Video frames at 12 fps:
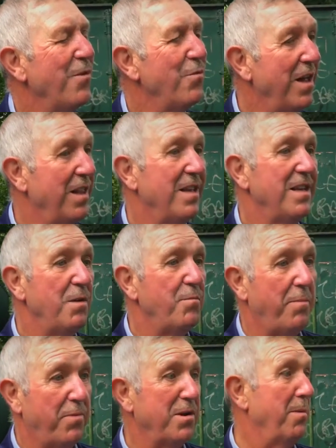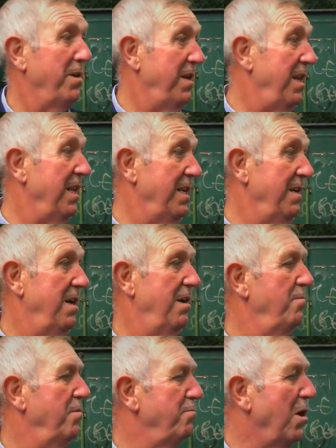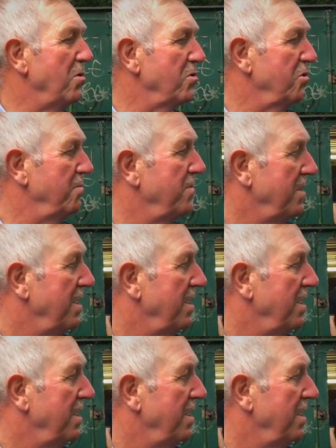Well, it'd be predominantly balsam.